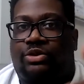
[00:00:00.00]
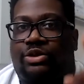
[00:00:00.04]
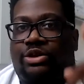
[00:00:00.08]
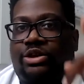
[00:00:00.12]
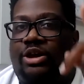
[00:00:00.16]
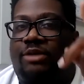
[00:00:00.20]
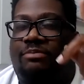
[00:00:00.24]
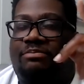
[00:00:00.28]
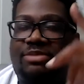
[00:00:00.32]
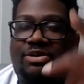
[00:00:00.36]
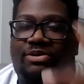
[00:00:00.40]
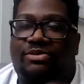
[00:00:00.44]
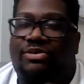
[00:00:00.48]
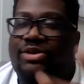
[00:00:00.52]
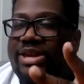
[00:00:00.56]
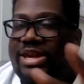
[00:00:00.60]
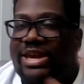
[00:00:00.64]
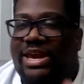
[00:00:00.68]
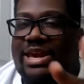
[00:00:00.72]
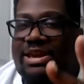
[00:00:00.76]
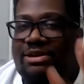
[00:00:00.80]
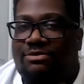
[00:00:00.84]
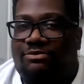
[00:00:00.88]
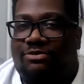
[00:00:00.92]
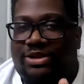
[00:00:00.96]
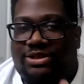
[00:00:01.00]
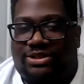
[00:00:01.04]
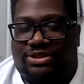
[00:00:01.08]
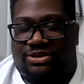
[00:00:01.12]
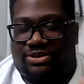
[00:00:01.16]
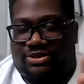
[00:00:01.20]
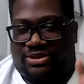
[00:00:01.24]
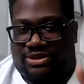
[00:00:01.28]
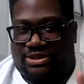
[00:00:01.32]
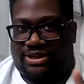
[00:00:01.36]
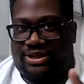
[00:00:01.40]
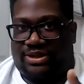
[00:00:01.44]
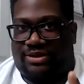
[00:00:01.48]
Communicate with
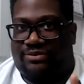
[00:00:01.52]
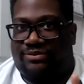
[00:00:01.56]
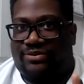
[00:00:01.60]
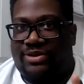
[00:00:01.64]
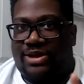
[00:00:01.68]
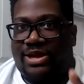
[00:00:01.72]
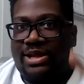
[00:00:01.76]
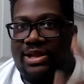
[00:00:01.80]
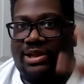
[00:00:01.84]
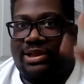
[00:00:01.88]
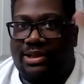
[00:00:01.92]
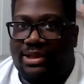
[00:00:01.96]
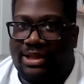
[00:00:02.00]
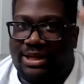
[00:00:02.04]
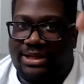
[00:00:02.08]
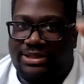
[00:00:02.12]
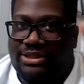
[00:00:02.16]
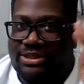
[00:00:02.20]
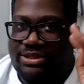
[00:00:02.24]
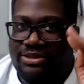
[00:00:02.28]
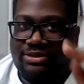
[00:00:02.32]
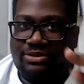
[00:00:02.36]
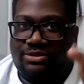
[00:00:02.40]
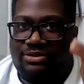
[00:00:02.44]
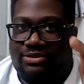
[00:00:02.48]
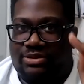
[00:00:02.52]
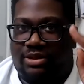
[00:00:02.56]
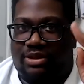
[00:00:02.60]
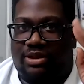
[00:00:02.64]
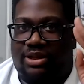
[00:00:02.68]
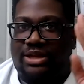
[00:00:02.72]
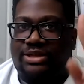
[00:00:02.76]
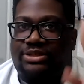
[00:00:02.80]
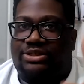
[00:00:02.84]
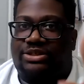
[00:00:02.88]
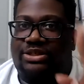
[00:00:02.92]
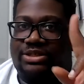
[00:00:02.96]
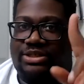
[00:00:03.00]
yourself. Let
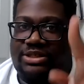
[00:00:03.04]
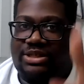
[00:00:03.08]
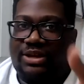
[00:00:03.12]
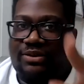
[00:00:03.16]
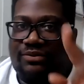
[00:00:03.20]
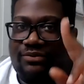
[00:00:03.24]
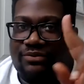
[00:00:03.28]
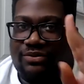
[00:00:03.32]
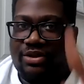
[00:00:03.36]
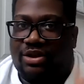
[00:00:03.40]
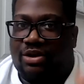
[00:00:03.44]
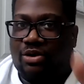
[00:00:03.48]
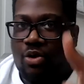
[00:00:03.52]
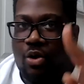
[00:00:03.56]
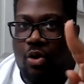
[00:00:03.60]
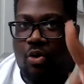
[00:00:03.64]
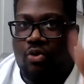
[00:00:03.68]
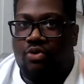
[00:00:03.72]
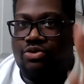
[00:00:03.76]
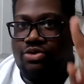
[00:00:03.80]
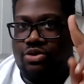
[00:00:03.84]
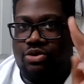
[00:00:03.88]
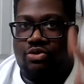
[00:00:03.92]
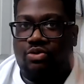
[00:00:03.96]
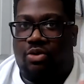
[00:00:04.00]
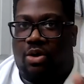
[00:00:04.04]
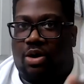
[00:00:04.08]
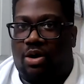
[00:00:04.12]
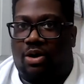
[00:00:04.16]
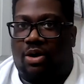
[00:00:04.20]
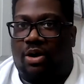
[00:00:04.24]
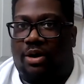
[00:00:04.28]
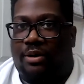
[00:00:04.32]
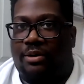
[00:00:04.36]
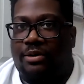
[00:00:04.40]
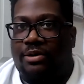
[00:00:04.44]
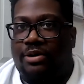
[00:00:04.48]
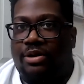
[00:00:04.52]
yourself know who you are.